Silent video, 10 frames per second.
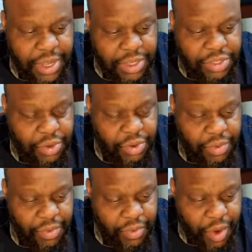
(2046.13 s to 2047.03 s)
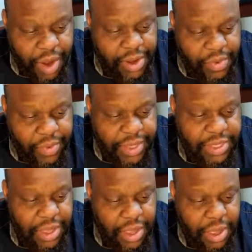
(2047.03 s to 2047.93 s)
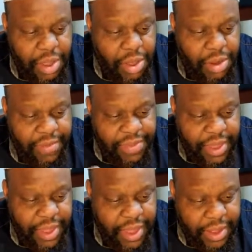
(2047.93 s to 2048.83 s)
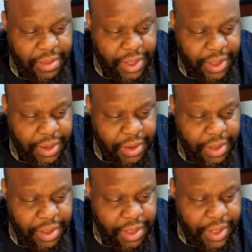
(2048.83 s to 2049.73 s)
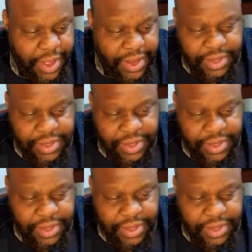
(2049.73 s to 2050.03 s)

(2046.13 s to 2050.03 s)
So water reaching all of the hair and the